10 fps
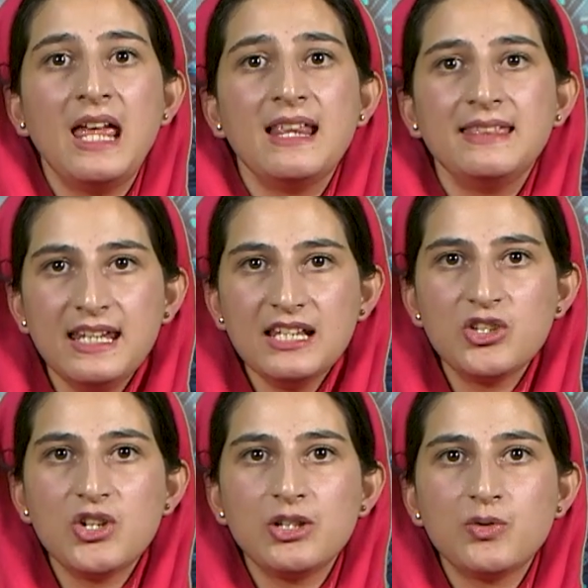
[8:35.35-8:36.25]
This
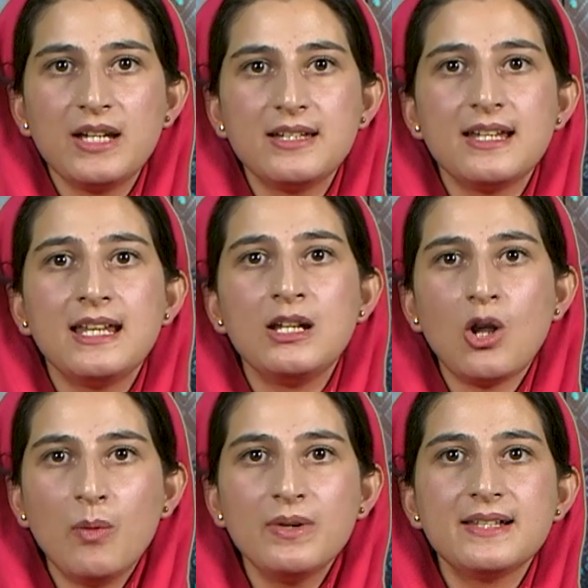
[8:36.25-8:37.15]
generated
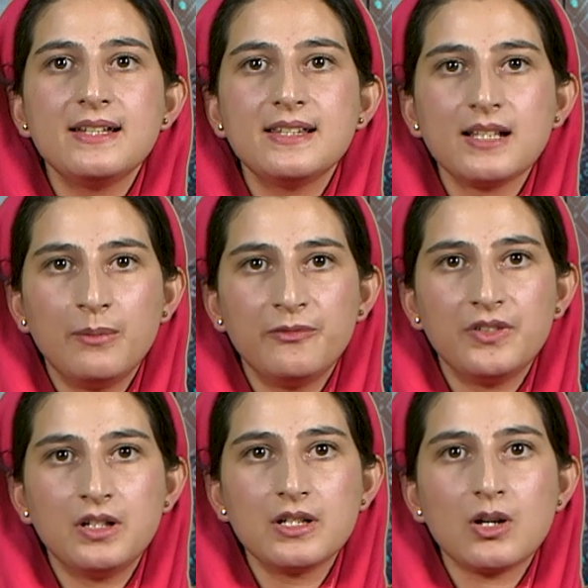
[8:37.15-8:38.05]
enormous discomfort